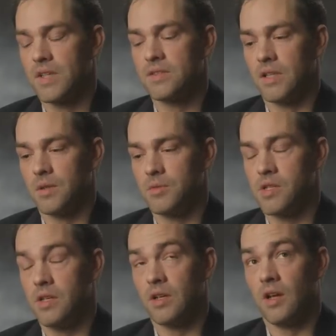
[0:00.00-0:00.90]
set the
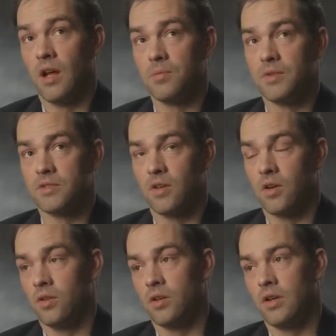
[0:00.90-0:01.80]
machine gun up and
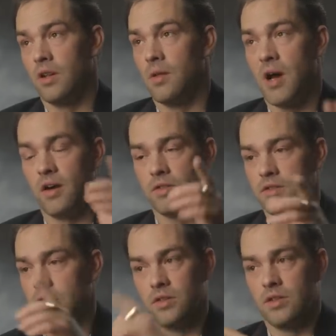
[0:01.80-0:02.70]
started looking in the
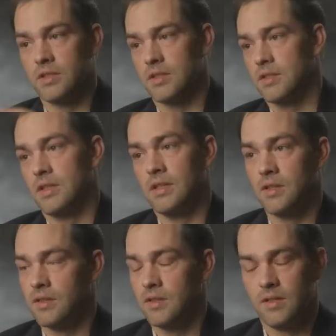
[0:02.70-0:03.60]
mountains, and you could just see
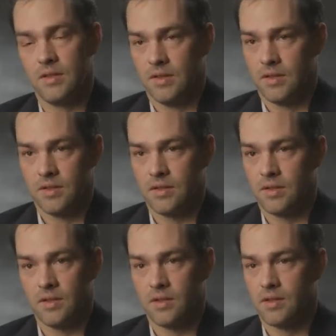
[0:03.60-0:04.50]

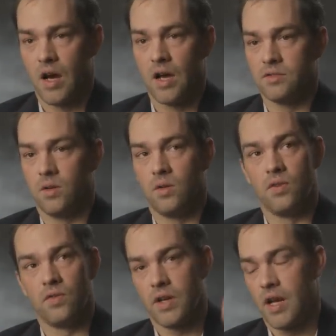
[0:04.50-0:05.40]
guys all
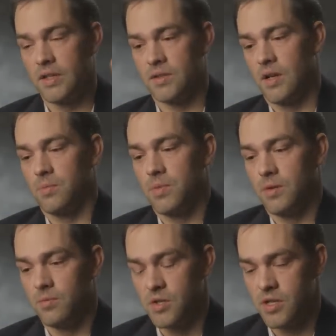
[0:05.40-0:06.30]
over, guys set up
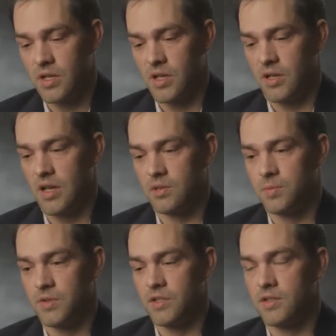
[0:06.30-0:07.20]
in machine gun nest
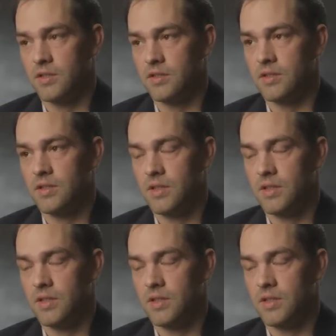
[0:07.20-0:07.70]
positions,